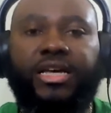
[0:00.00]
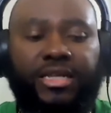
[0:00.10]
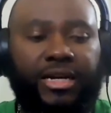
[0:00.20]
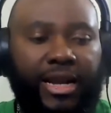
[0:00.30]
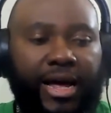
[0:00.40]

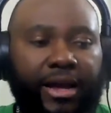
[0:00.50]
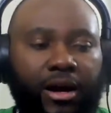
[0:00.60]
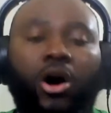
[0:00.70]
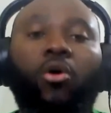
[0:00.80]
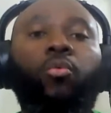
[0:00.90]
Is it
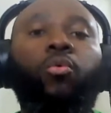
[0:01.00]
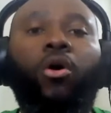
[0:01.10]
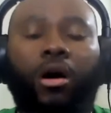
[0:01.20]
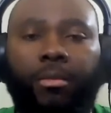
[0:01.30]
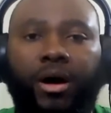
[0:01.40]
like a
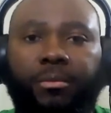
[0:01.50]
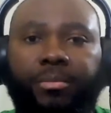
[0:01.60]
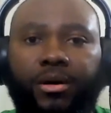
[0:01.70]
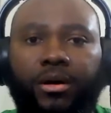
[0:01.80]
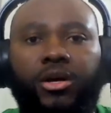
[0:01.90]
warm
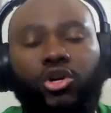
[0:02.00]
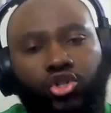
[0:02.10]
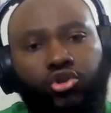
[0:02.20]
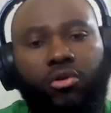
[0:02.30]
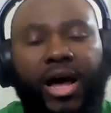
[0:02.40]
up
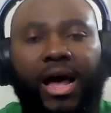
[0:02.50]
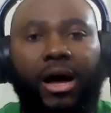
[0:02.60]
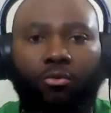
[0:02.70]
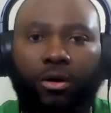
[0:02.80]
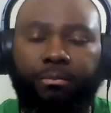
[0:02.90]
to
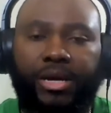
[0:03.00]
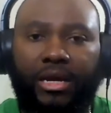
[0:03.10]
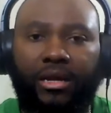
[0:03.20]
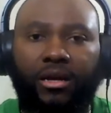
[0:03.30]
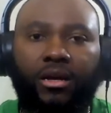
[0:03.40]
how it would
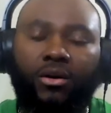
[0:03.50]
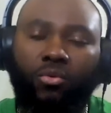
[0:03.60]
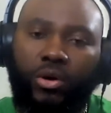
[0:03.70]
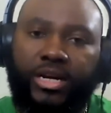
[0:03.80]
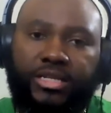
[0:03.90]
be
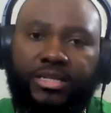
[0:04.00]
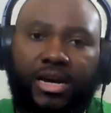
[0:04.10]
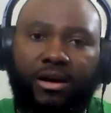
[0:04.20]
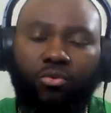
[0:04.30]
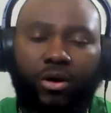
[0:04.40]
when it's
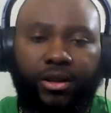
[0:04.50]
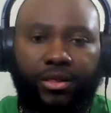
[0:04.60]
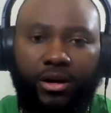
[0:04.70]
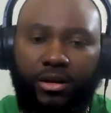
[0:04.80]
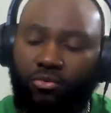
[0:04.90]
time
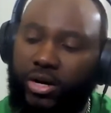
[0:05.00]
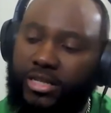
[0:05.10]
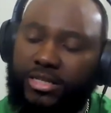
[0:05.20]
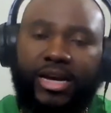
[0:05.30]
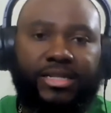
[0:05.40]
when the when
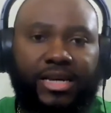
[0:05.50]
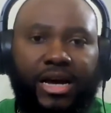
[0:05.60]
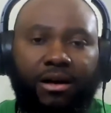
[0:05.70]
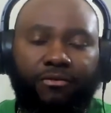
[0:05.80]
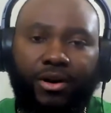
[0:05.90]
it's that
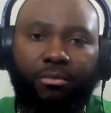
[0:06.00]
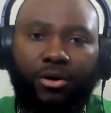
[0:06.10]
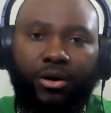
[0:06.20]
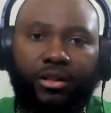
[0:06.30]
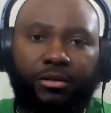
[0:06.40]
time for the
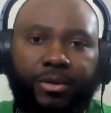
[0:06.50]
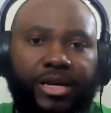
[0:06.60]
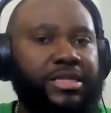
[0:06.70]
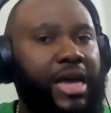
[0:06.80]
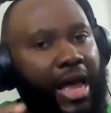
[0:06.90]
mark of the
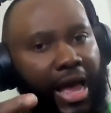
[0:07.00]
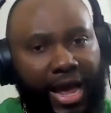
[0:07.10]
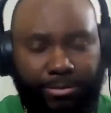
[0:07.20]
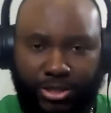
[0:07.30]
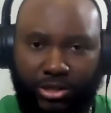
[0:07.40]
beast?
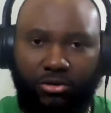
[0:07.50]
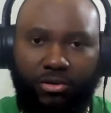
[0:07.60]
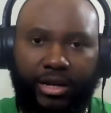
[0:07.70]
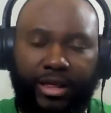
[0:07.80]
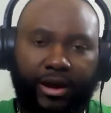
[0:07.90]

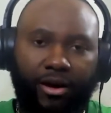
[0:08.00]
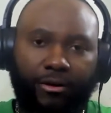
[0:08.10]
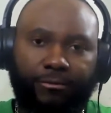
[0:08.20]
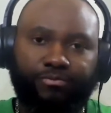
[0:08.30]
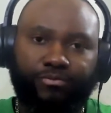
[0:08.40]
Absolutely, they
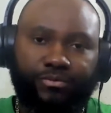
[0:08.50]
are.